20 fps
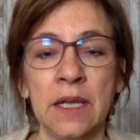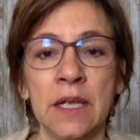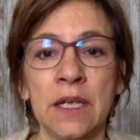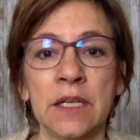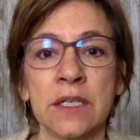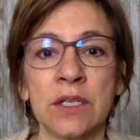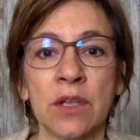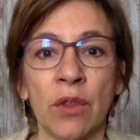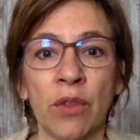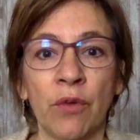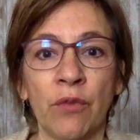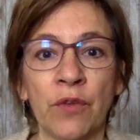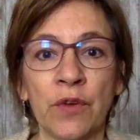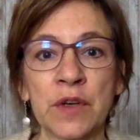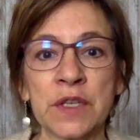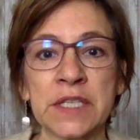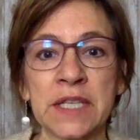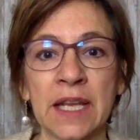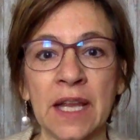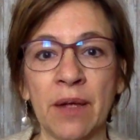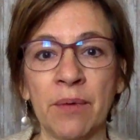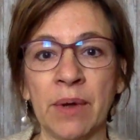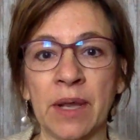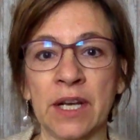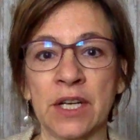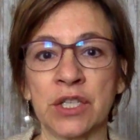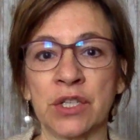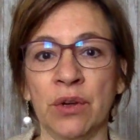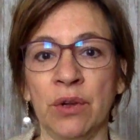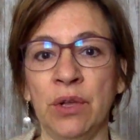So the first thing I want
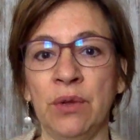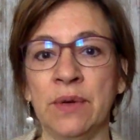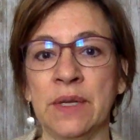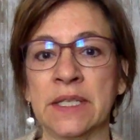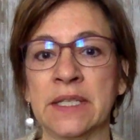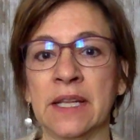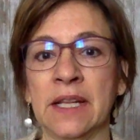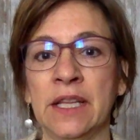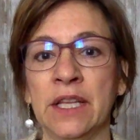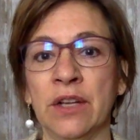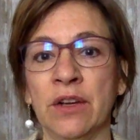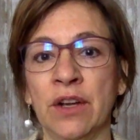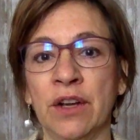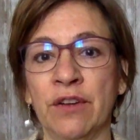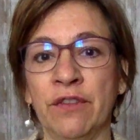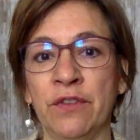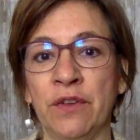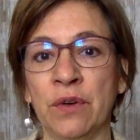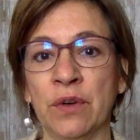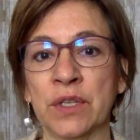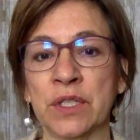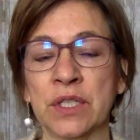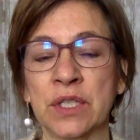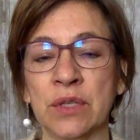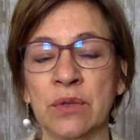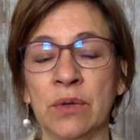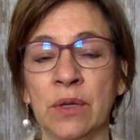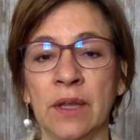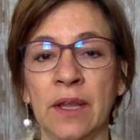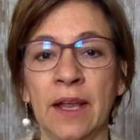to show you is the Clear Inner Focus
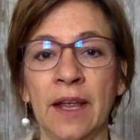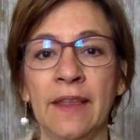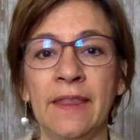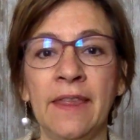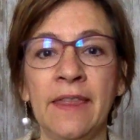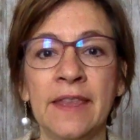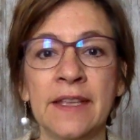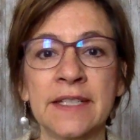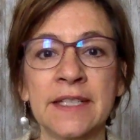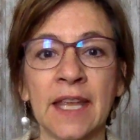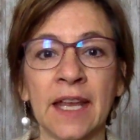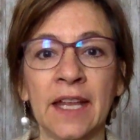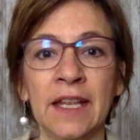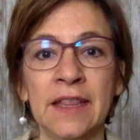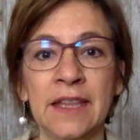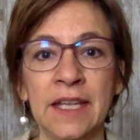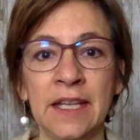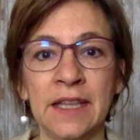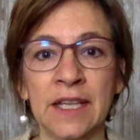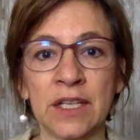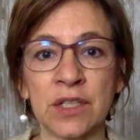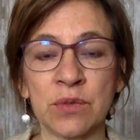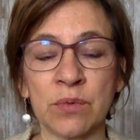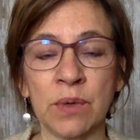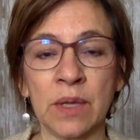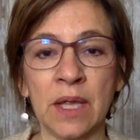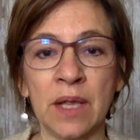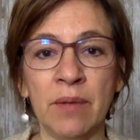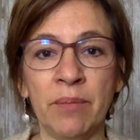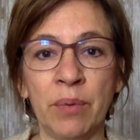tool. And then the second thing that's
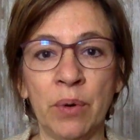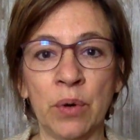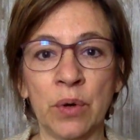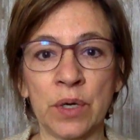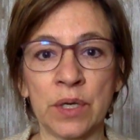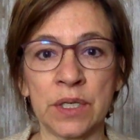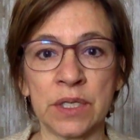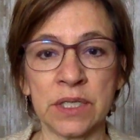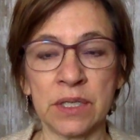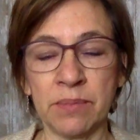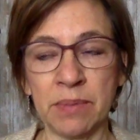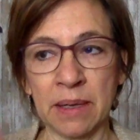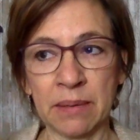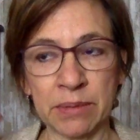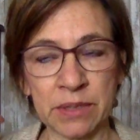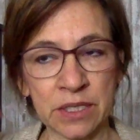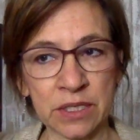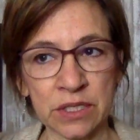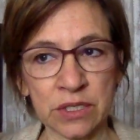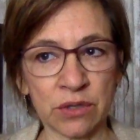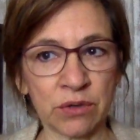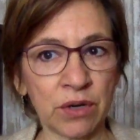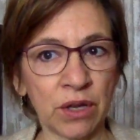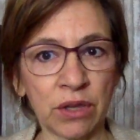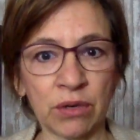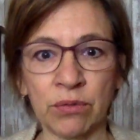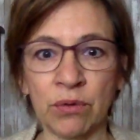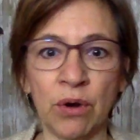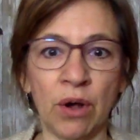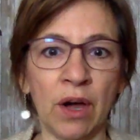really important to be able to sort
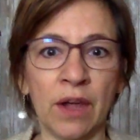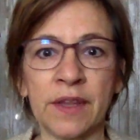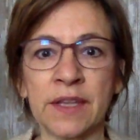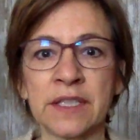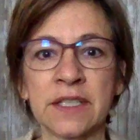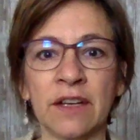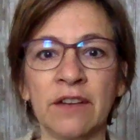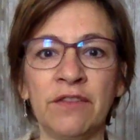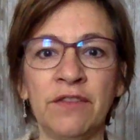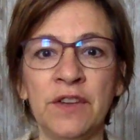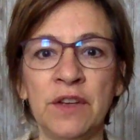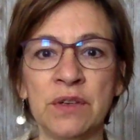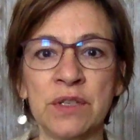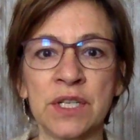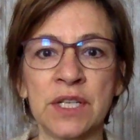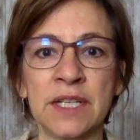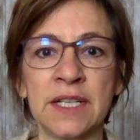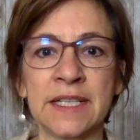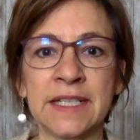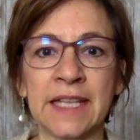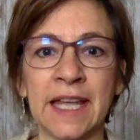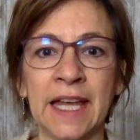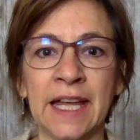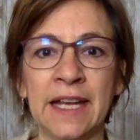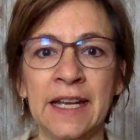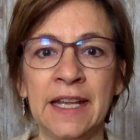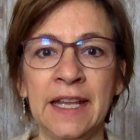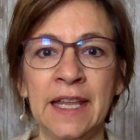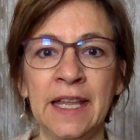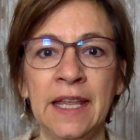through all this confusion
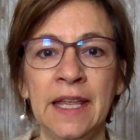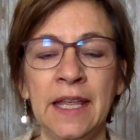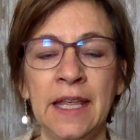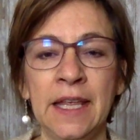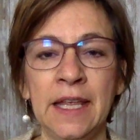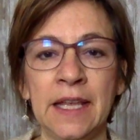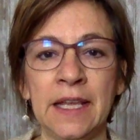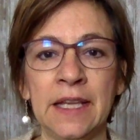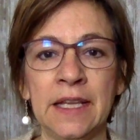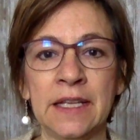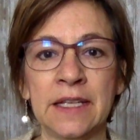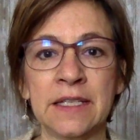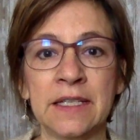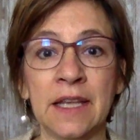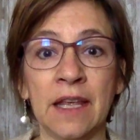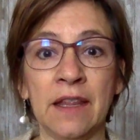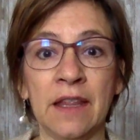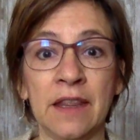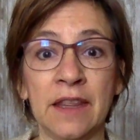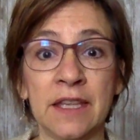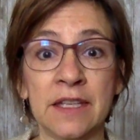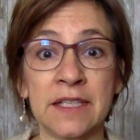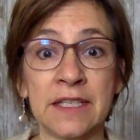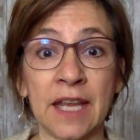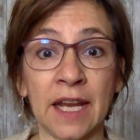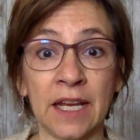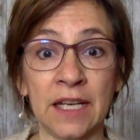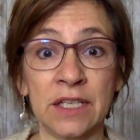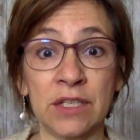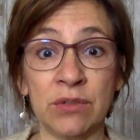inside is the
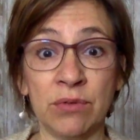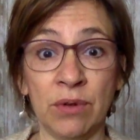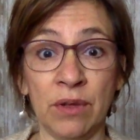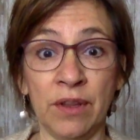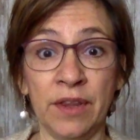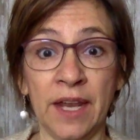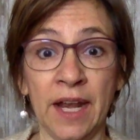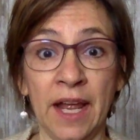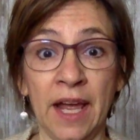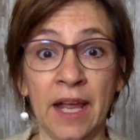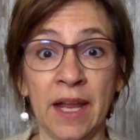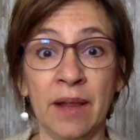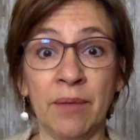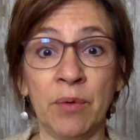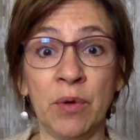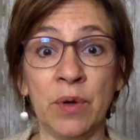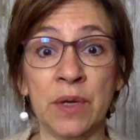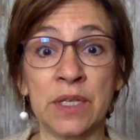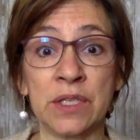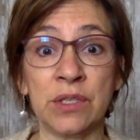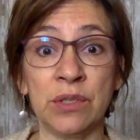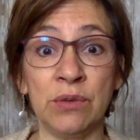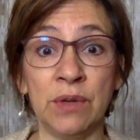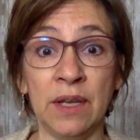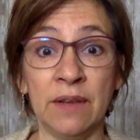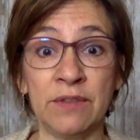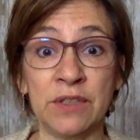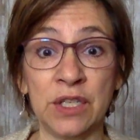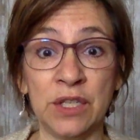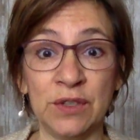second tool that I am going to
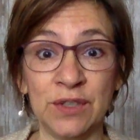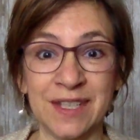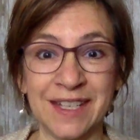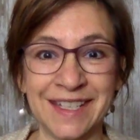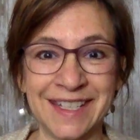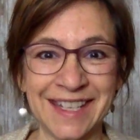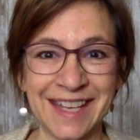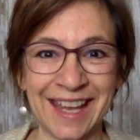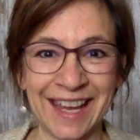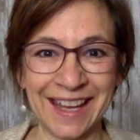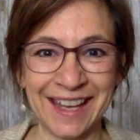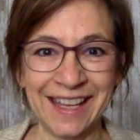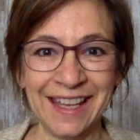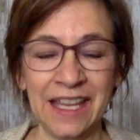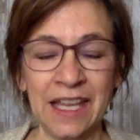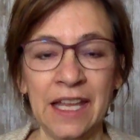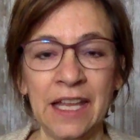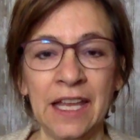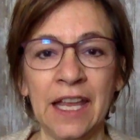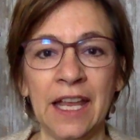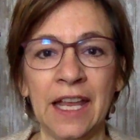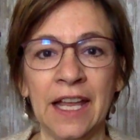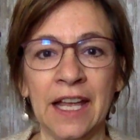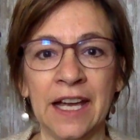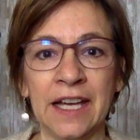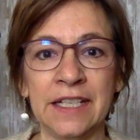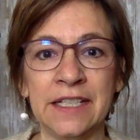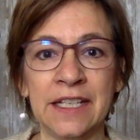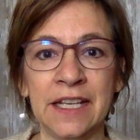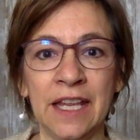give to you today,
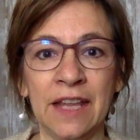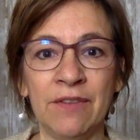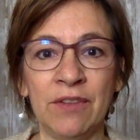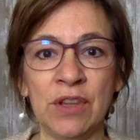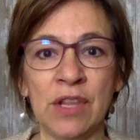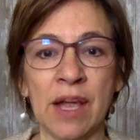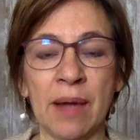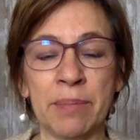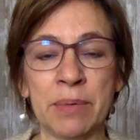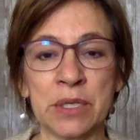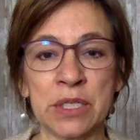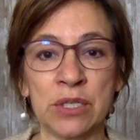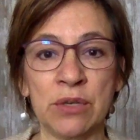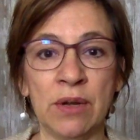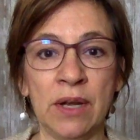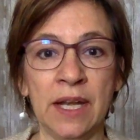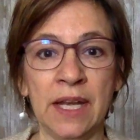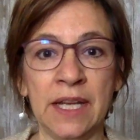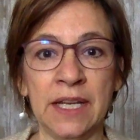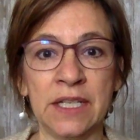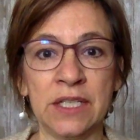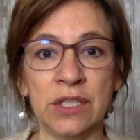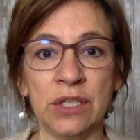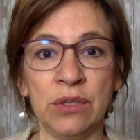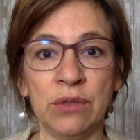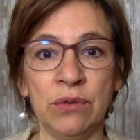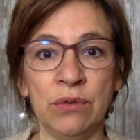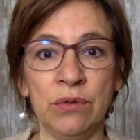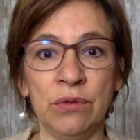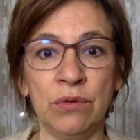and give you the opportunity
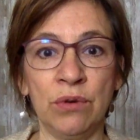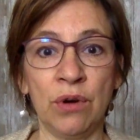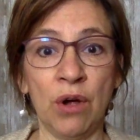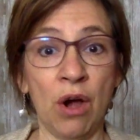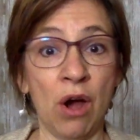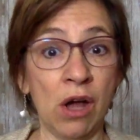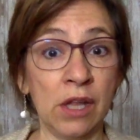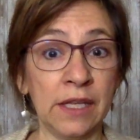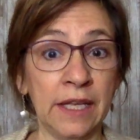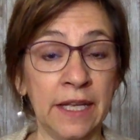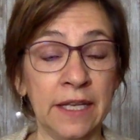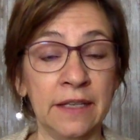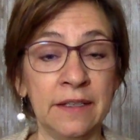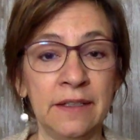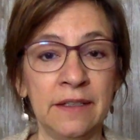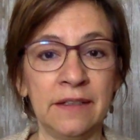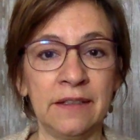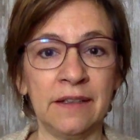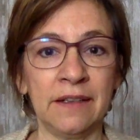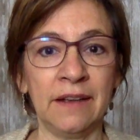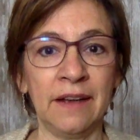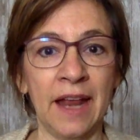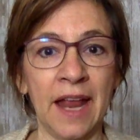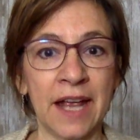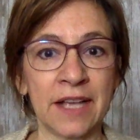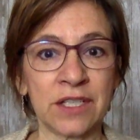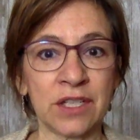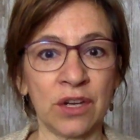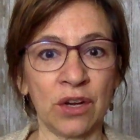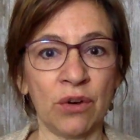to call in and
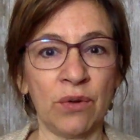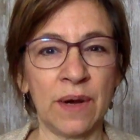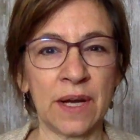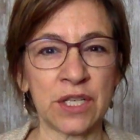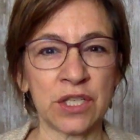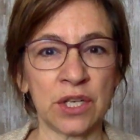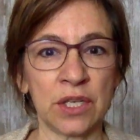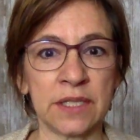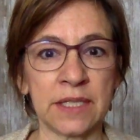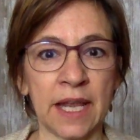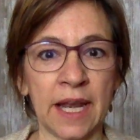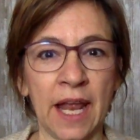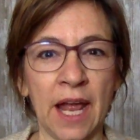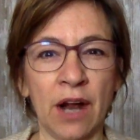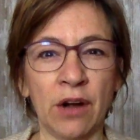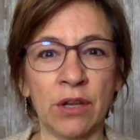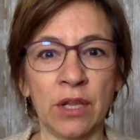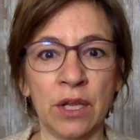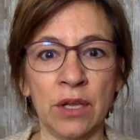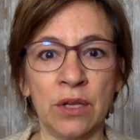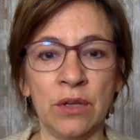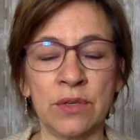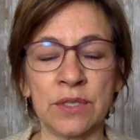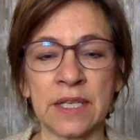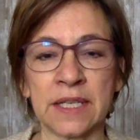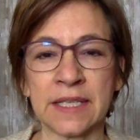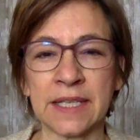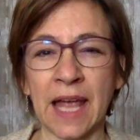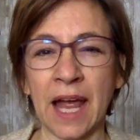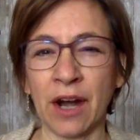ask your questions on how do you use
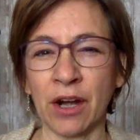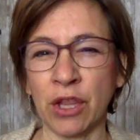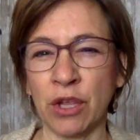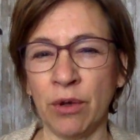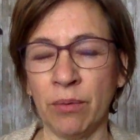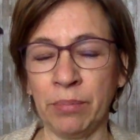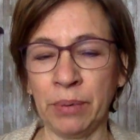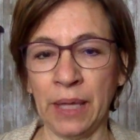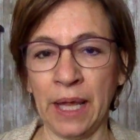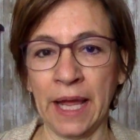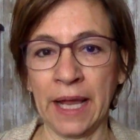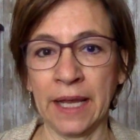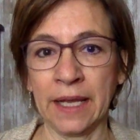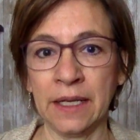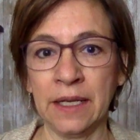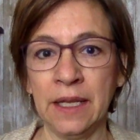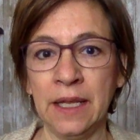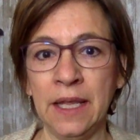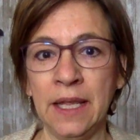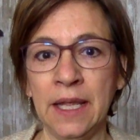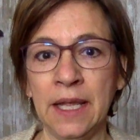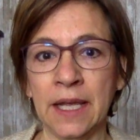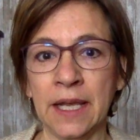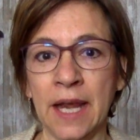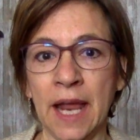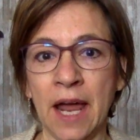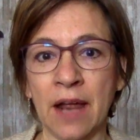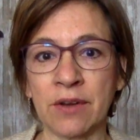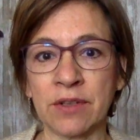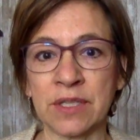this, how do you apply it, and
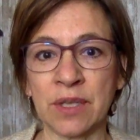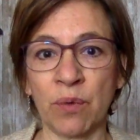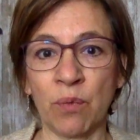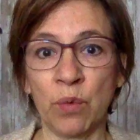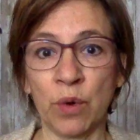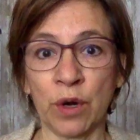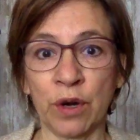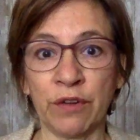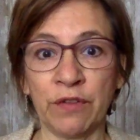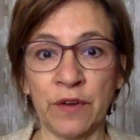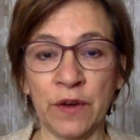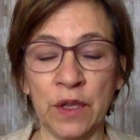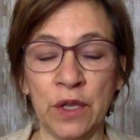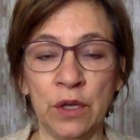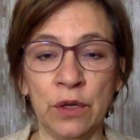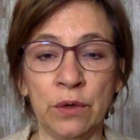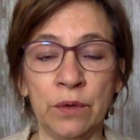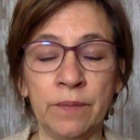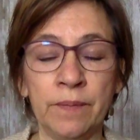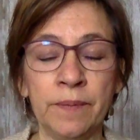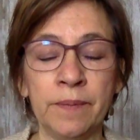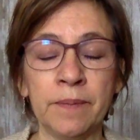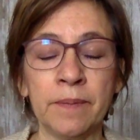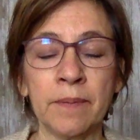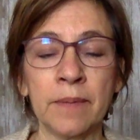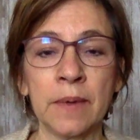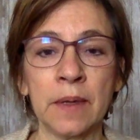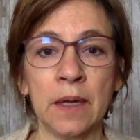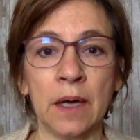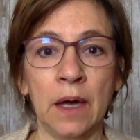how does it work for you
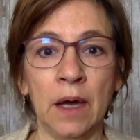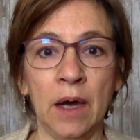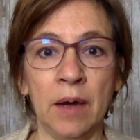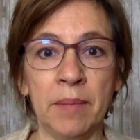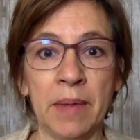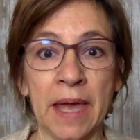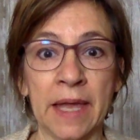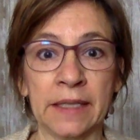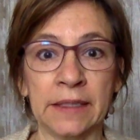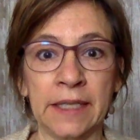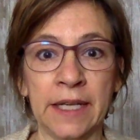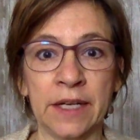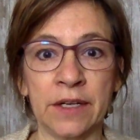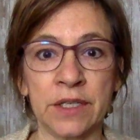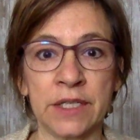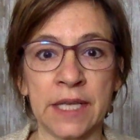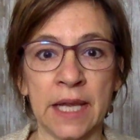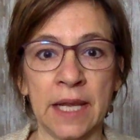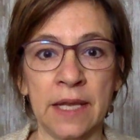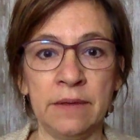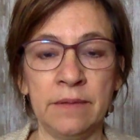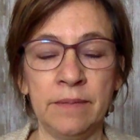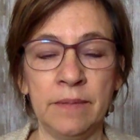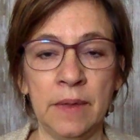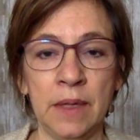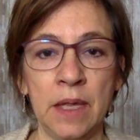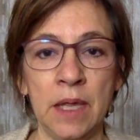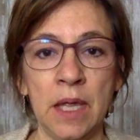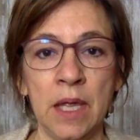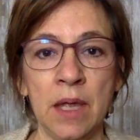at a later date.
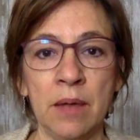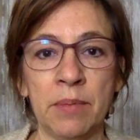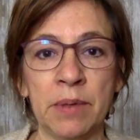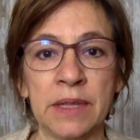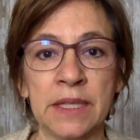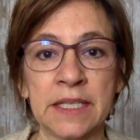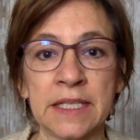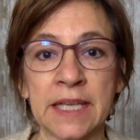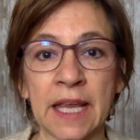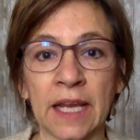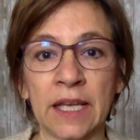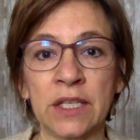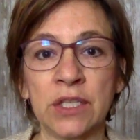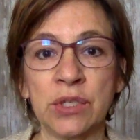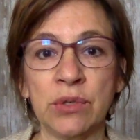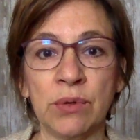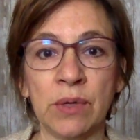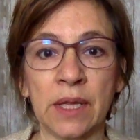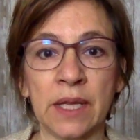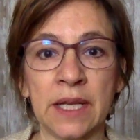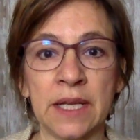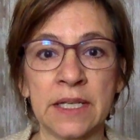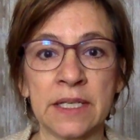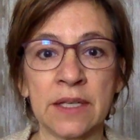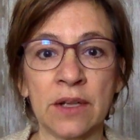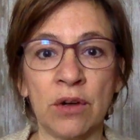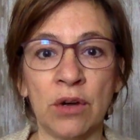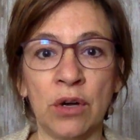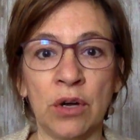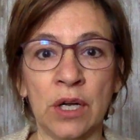But the second tool is
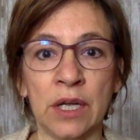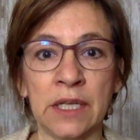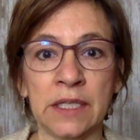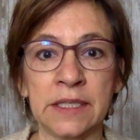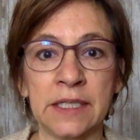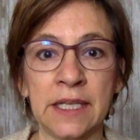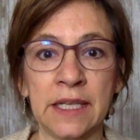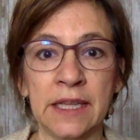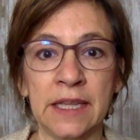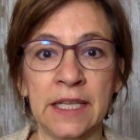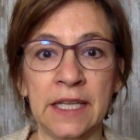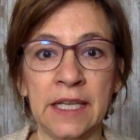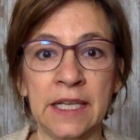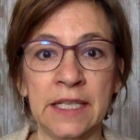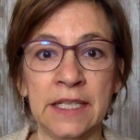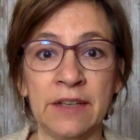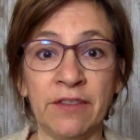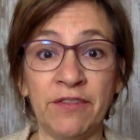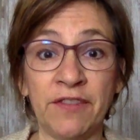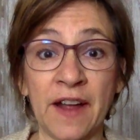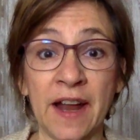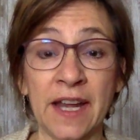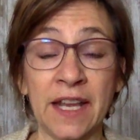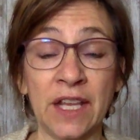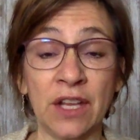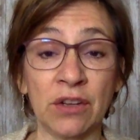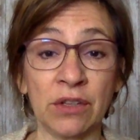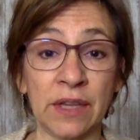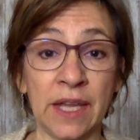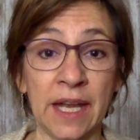called the
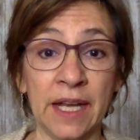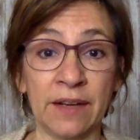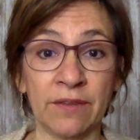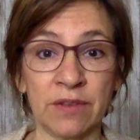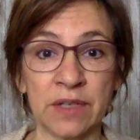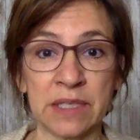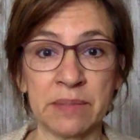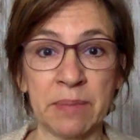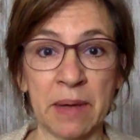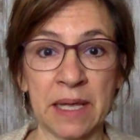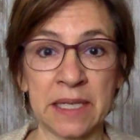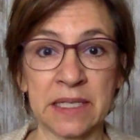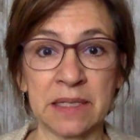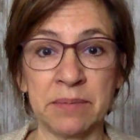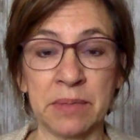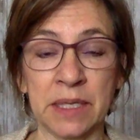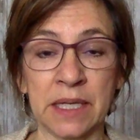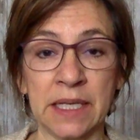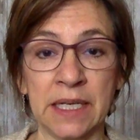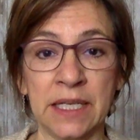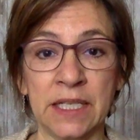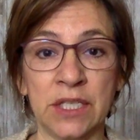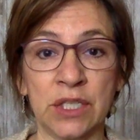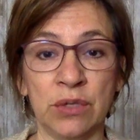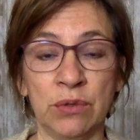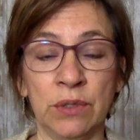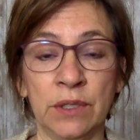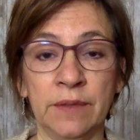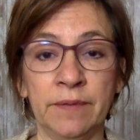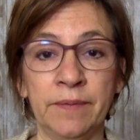Defining Your Lane of Responsibility
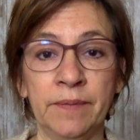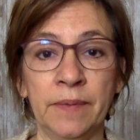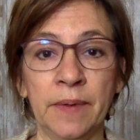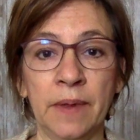tool.